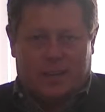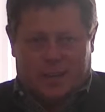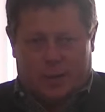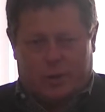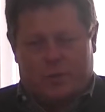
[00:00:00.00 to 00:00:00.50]

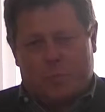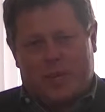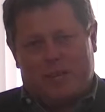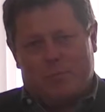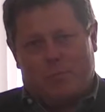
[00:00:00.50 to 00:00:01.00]
Hello
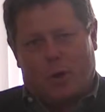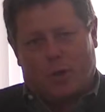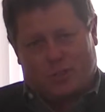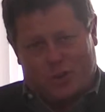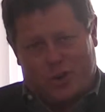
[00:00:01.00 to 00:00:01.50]
everybody,
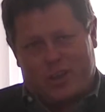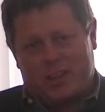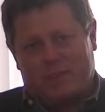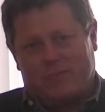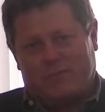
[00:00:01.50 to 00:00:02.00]
Paul Stark
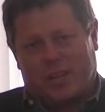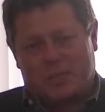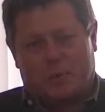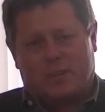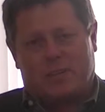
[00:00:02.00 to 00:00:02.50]
here,
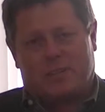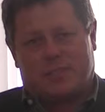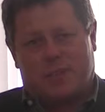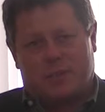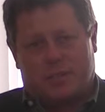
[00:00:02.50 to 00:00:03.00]
Vice President of
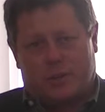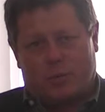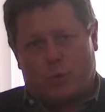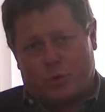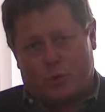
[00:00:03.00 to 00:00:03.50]
Sales
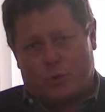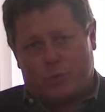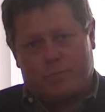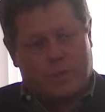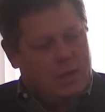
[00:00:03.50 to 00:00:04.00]
here at Royal
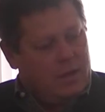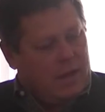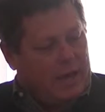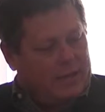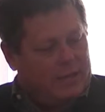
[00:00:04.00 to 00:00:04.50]
Group.
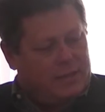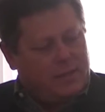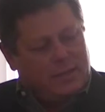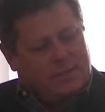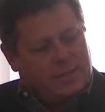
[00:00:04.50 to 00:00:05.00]
I did
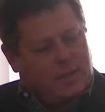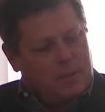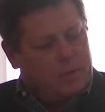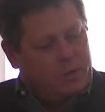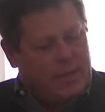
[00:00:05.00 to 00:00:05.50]
see a
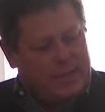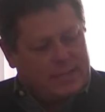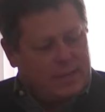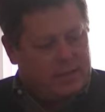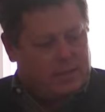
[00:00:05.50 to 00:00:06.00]
couple of you
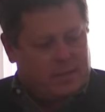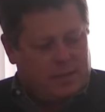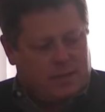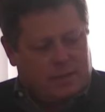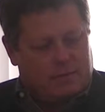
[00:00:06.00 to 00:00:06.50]
guys out at
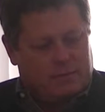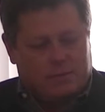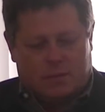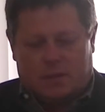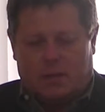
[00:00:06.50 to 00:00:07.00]
the
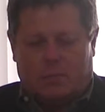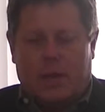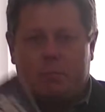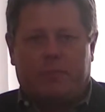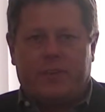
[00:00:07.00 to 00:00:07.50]

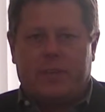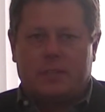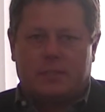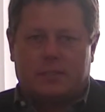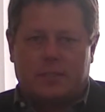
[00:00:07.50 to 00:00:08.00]
Brian Buffini
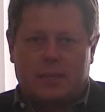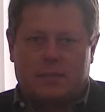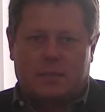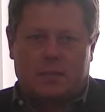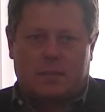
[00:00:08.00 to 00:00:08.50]

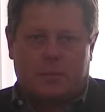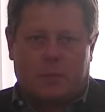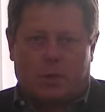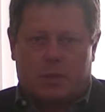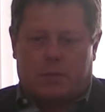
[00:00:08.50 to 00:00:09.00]
Success
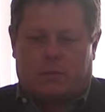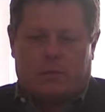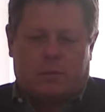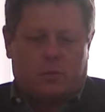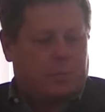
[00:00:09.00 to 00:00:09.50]
Seminar
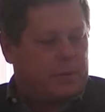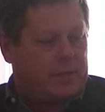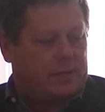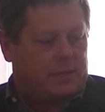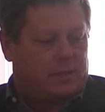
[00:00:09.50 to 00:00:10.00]
that took
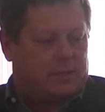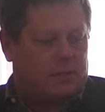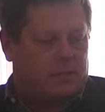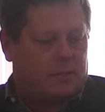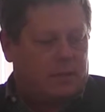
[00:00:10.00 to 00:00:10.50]
place at
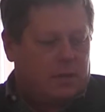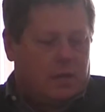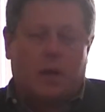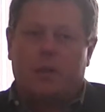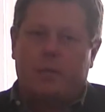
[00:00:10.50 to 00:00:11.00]

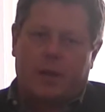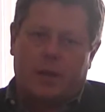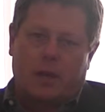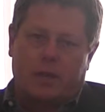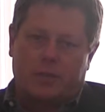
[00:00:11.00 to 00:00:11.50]
the
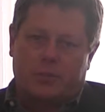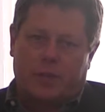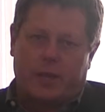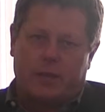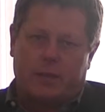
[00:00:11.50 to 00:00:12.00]
Marriott
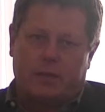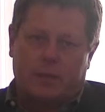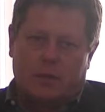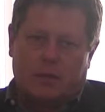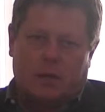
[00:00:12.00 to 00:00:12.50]
yesterday.
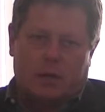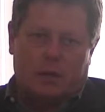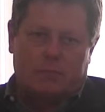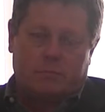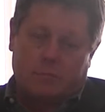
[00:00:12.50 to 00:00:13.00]
And